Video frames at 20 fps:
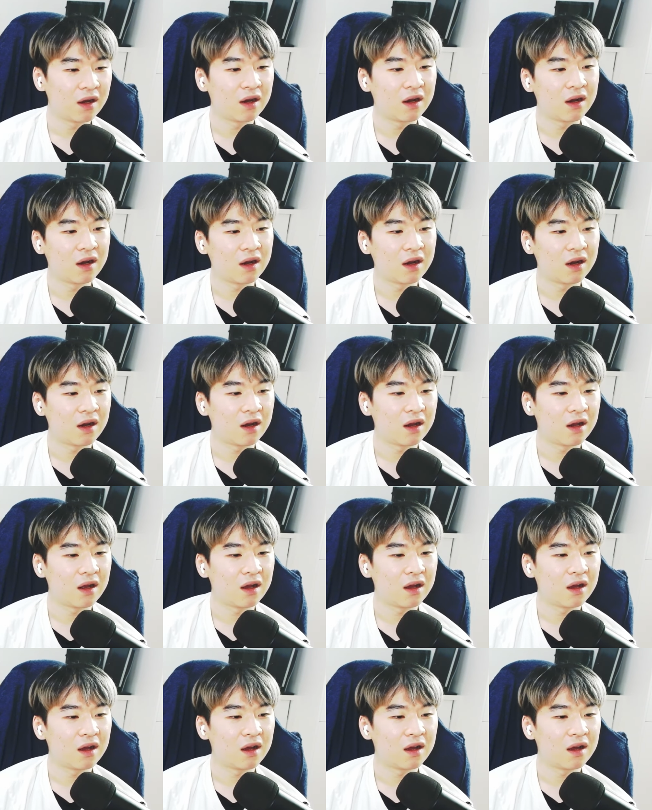
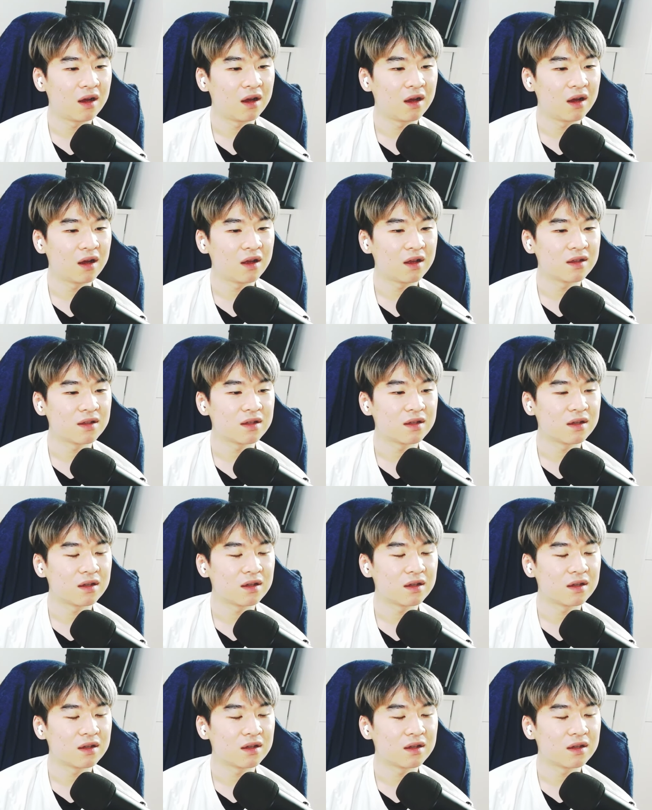No one is speaking in this clip.